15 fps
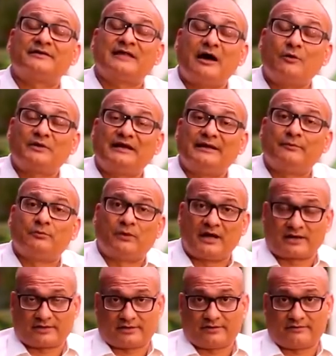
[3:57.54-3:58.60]
without any
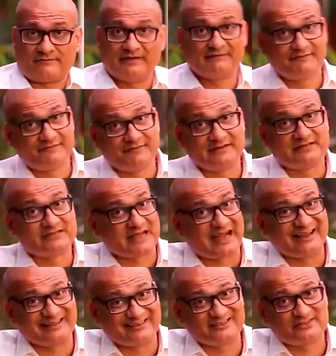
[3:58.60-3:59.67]
work, when we feel
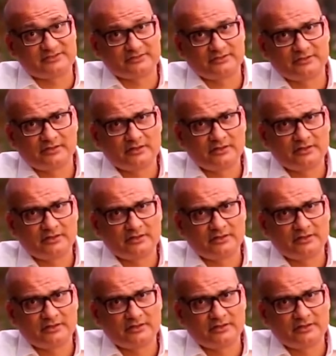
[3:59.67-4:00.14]
tired.